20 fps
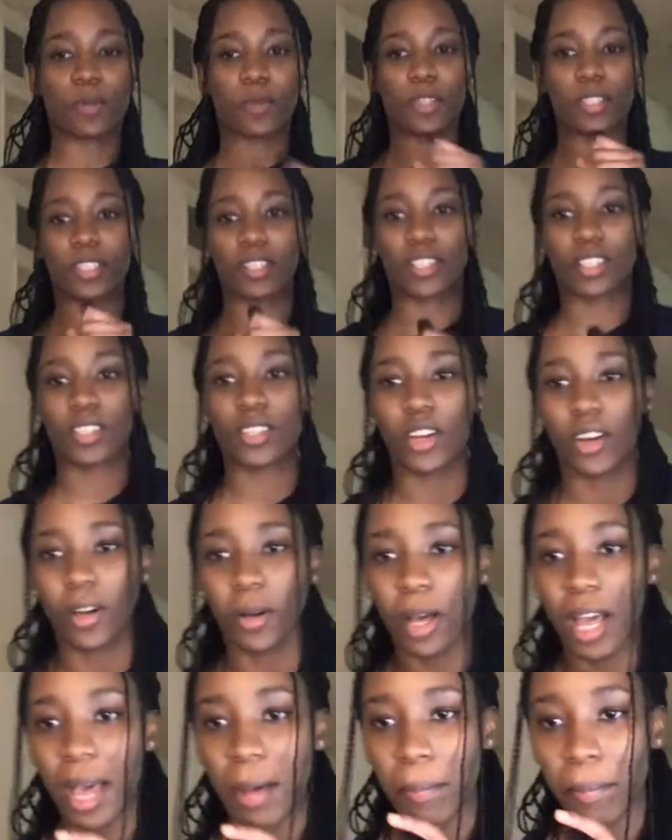person I
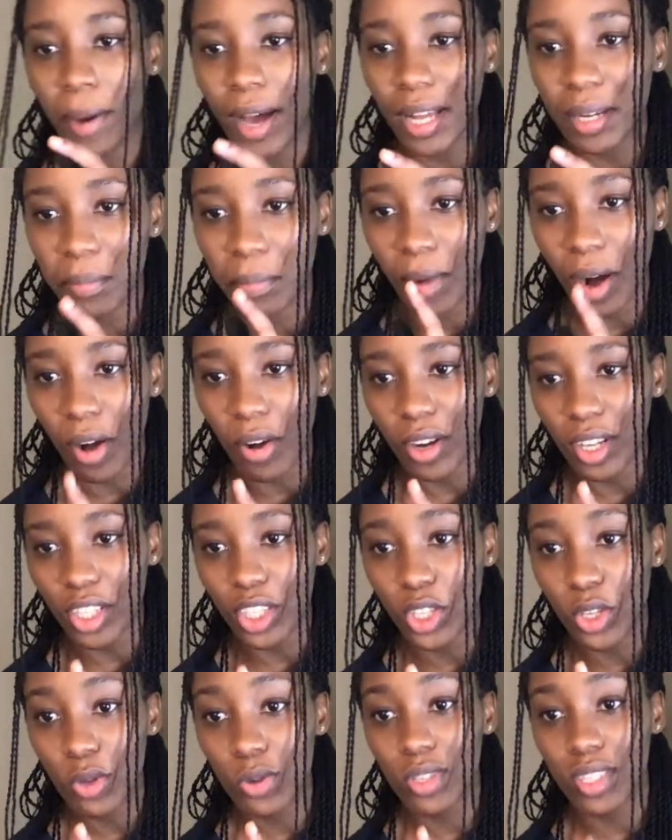saw. But Mara
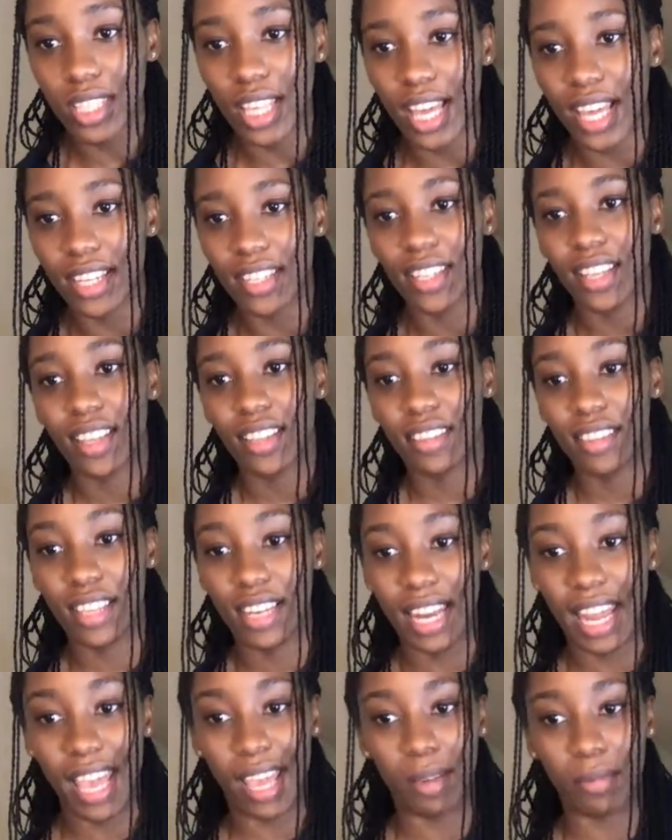Q said the
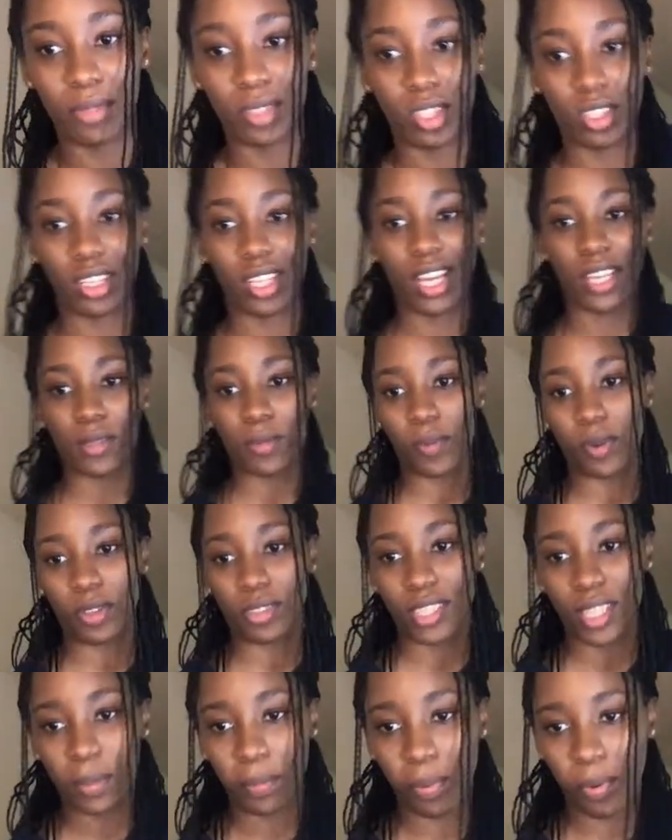name. So you guys
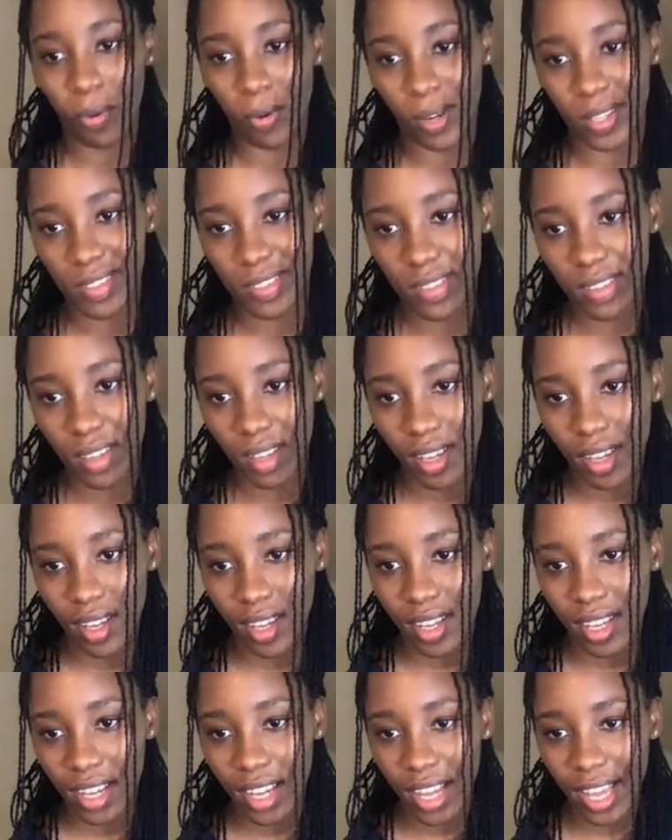both get points.
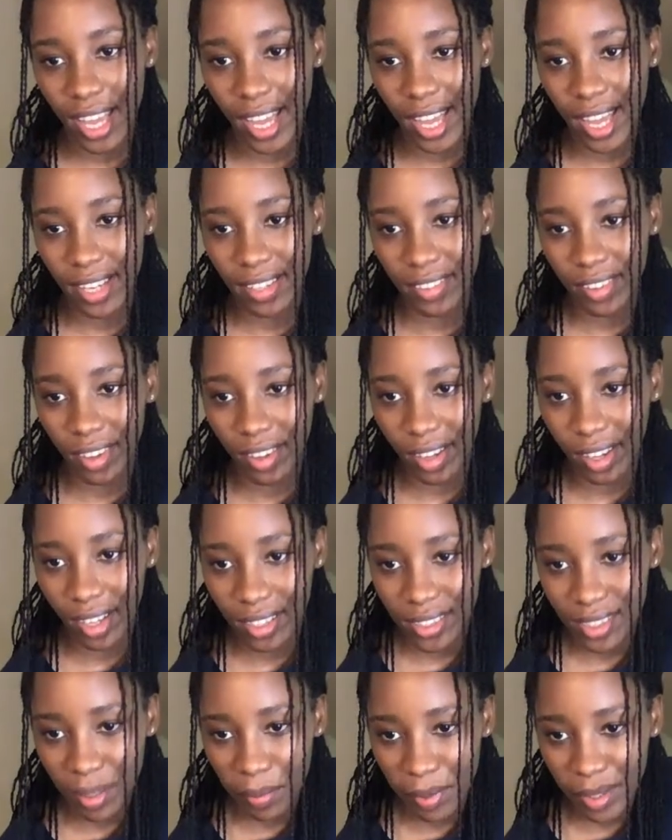And
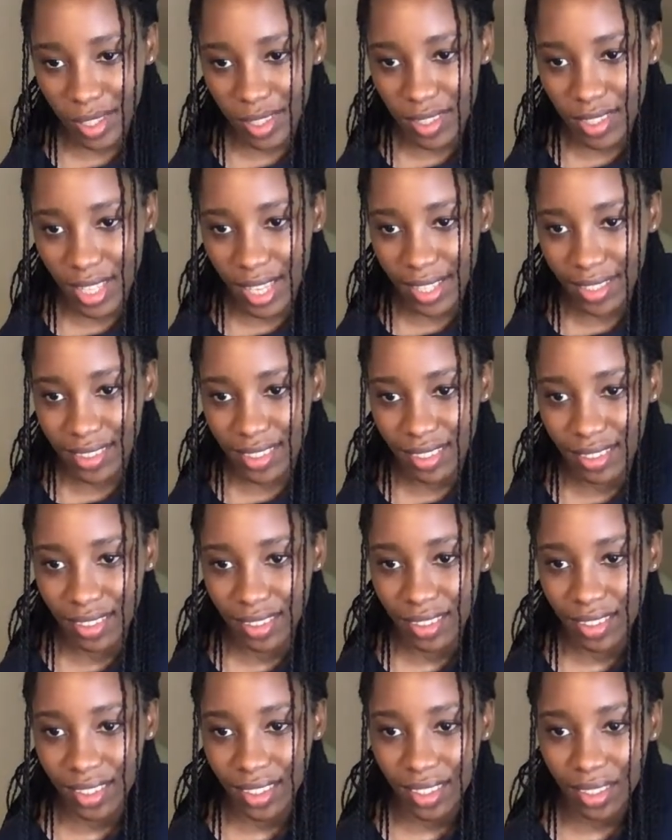somebody said
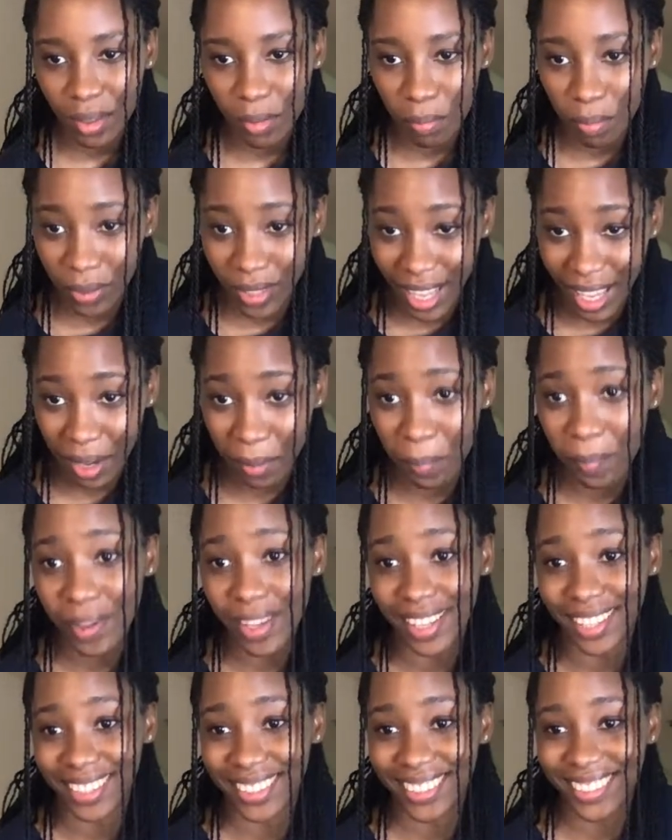
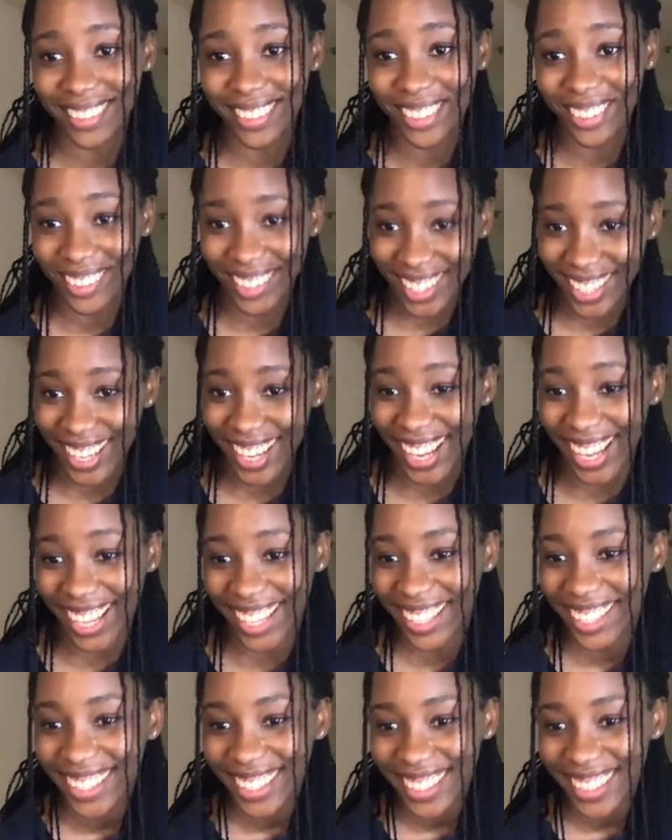Blackpink. Okay.